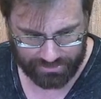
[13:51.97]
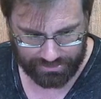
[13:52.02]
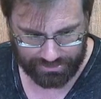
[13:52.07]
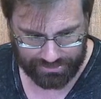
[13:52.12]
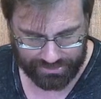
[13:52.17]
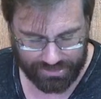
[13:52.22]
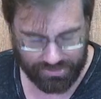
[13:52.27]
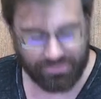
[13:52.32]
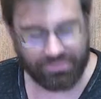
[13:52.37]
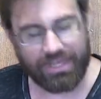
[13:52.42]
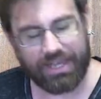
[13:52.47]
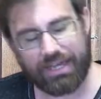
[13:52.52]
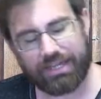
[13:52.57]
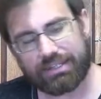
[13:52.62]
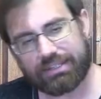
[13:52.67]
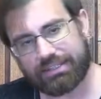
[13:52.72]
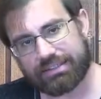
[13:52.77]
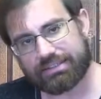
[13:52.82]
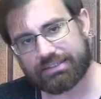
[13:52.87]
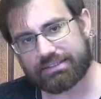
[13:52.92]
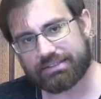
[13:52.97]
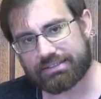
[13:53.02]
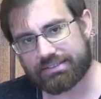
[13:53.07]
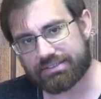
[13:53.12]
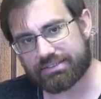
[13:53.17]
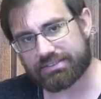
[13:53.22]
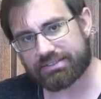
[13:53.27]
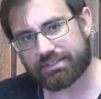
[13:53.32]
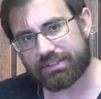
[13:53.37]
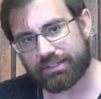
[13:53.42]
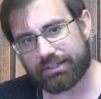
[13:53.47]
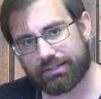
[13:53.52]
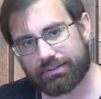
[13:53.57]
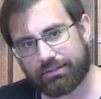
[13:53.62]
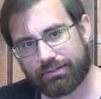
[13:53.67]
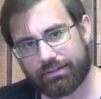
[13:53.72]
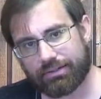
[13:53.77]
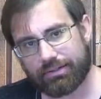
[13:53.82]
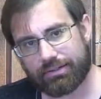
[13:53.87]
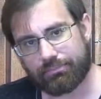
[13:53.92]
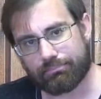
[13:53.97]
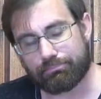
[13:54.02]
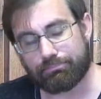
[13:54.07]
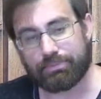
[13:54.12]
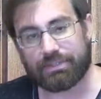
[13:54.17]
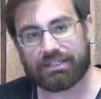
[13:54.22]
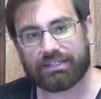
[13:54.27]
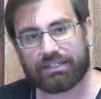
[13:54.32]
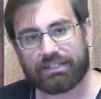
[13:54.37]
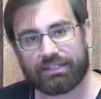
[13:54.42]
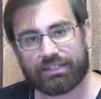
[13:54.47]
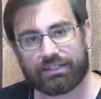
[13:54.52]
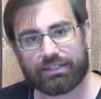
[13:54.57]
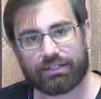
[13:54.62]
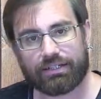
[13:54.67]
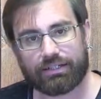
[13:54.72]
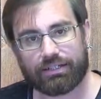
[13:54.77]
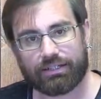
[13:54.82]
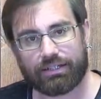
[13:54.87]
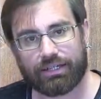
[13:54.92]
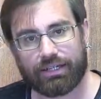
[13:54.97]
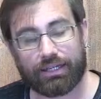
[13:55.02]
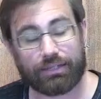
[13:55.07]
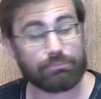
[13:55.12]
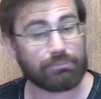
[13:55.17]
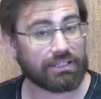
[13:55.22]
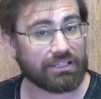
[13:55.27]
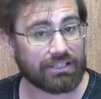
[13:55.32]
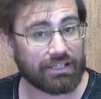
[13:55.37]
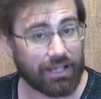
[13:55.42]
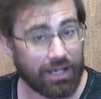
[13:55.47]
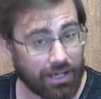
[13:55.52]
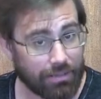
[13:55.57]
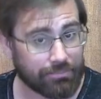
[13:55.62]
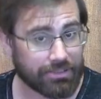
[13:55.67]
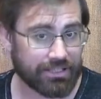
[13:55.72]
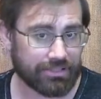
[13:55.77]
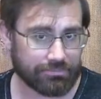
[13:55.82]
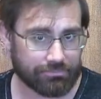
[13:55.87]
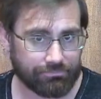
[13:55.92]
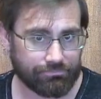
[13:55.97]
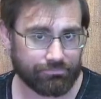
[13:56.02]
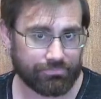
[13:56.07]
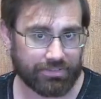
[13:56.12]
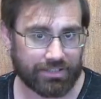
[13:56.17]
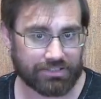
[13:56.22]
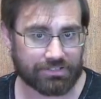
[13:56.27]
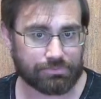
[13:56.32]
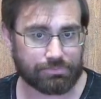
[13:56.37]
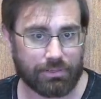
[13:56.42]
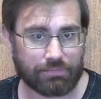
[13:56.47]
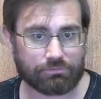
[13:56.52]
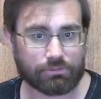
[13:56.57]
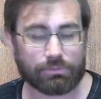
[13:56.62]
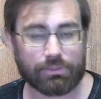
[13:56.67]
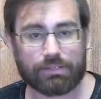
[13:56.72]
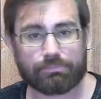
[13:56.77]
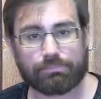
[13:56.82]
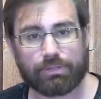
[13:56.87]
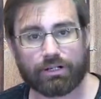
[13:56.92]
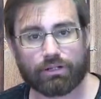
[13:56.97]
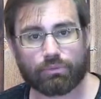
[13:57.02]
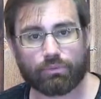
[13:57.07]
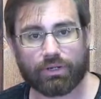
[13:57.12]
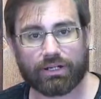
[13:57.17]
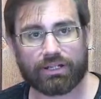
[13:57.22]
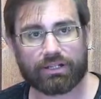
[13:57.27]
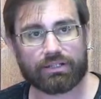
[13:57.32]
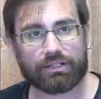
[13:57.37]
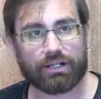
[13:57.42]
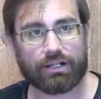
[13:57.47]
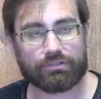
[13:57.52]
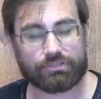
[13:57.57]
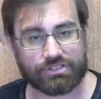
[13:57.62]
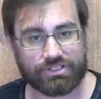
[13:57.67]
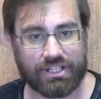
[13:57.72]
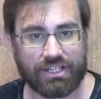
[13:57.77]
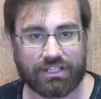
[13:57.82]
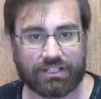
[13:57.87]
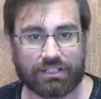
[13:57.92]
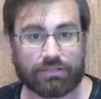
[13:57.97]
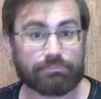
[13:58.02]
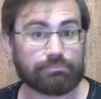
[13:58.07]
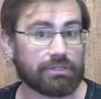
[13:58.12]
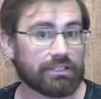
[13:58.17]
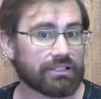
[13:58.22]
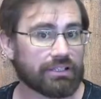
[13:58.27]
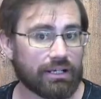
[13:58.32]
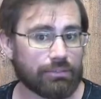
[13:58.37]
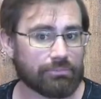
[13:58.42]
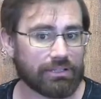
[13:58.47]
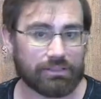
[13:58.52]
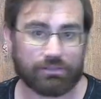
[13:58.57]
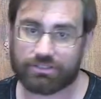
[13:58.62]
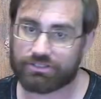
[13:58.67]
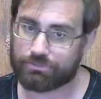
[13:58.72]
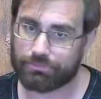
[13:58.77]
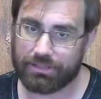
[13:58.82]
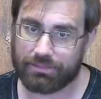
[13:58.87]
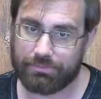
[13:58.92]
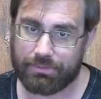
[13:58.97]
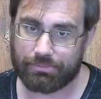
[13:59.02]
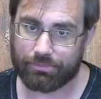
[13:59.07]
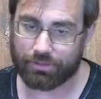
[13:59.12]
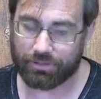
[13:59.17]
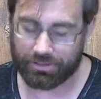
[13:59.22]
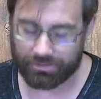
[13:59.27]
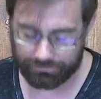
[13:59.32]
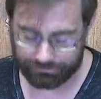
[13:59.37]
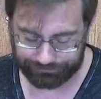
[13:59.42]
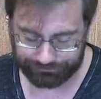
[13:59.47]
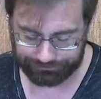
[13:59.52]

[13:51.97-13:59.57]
and that is being and becoming. That's probably a better way of saying it. Becoming, because many people aren't.